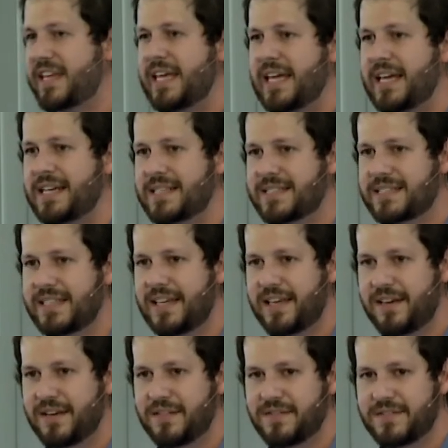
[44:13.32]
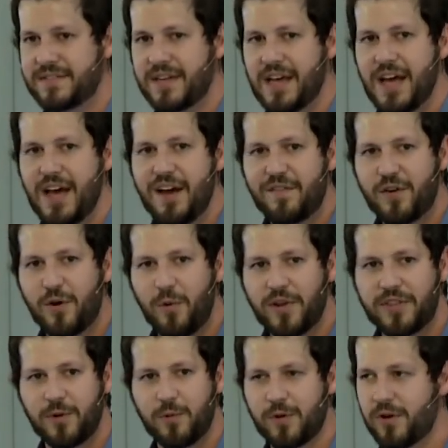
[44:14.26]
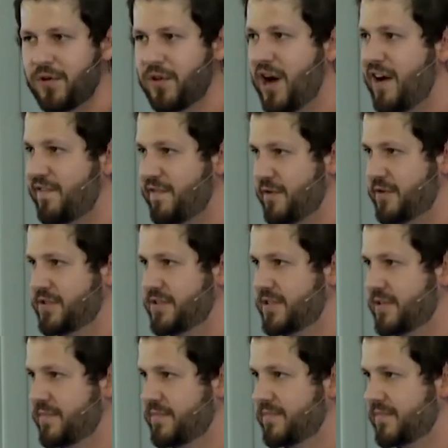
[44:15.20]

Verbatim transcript: Kings gives for what the world offers.